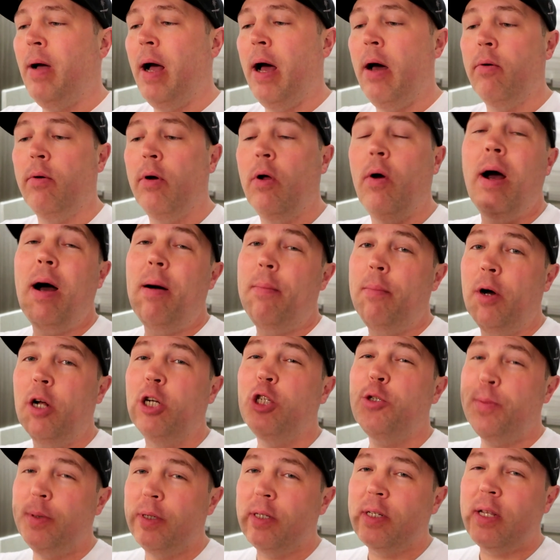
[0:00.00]
I don't know how
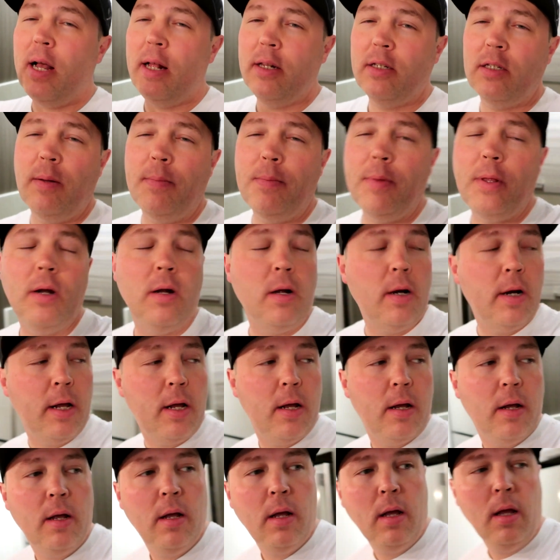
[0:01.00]
much, but it's got something on
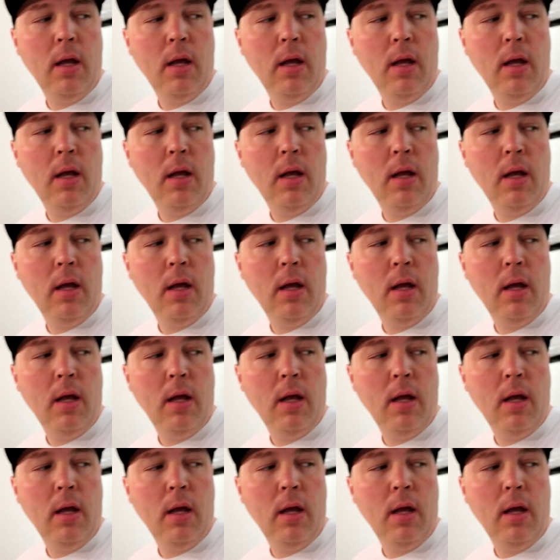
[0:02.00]
it.